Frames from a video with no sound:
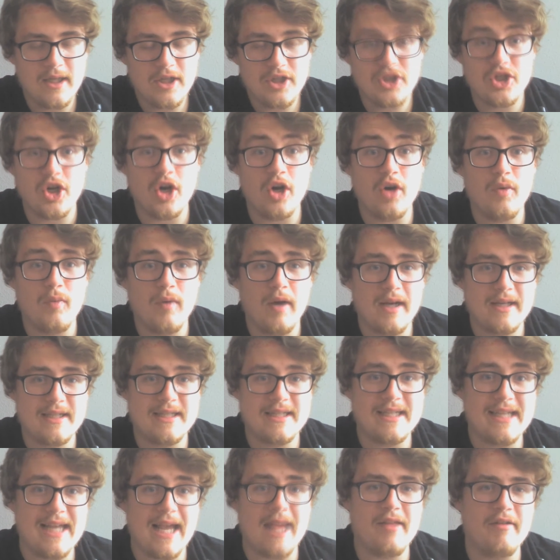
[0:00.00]
Joe worked
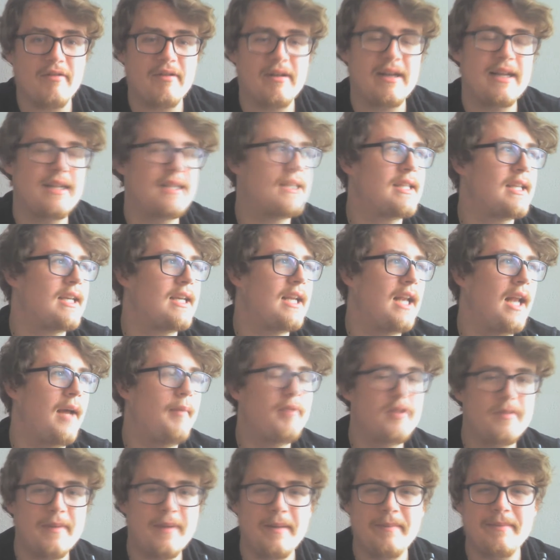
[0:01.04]
together against the club,
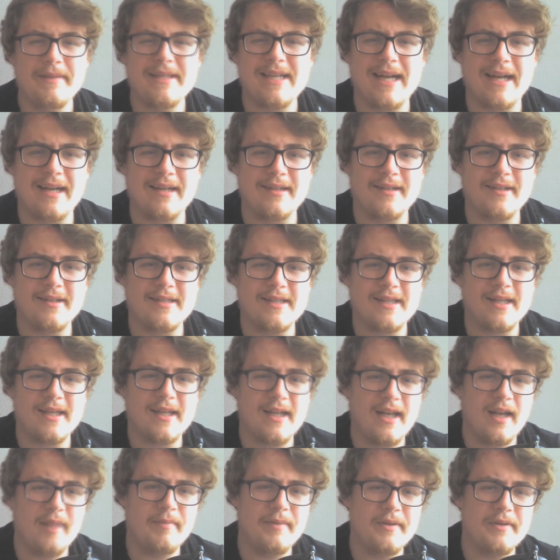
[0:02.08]
which made me sad, because the
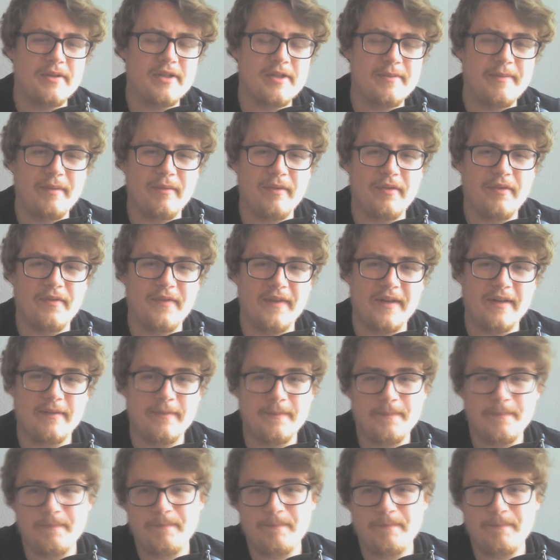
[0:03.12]
club used to be with Finn.